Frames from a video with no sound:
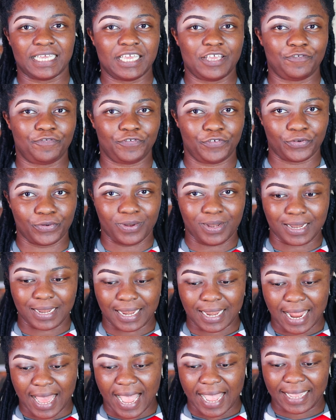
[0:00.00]
if you
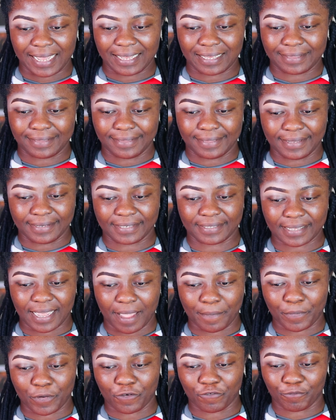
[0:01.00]
like this
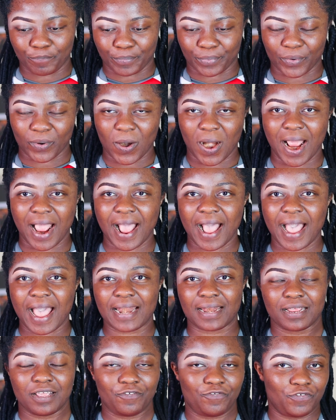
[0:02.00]
type of bra,
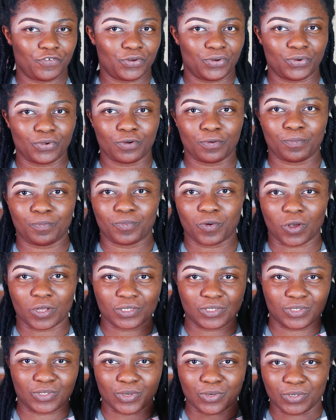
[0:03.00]
and if you do,
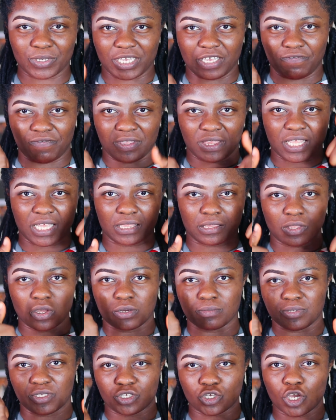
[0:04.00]
also give it a
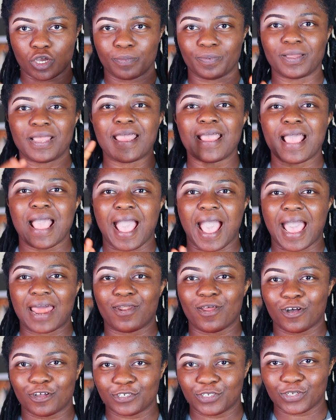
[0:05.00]
thumbs up,
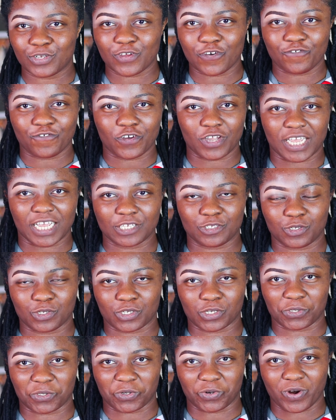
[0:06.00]
and also don't forget to
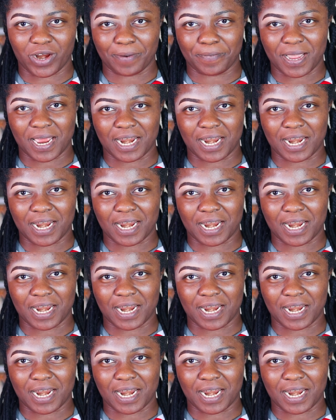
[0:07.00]
subscribe.